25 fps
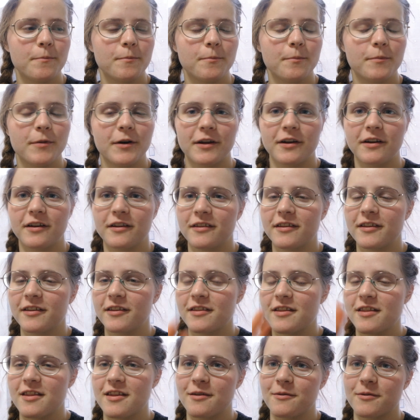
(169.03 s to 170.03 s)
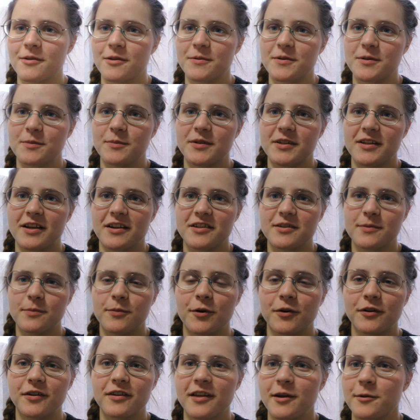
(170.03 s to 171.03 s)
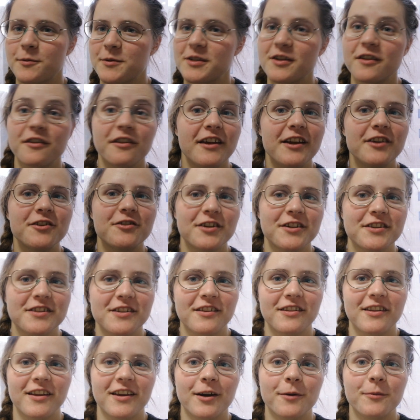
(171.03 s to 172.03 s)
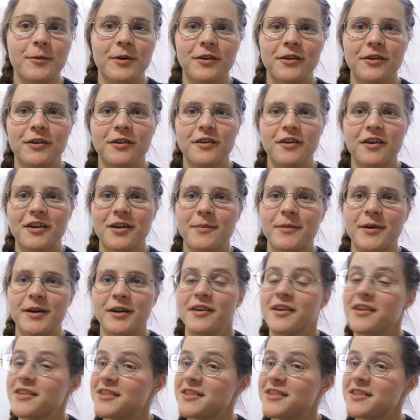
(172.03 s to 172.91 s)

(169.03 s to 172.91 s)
But that was besides the point. That was not the interesting thing I wanted to talk about.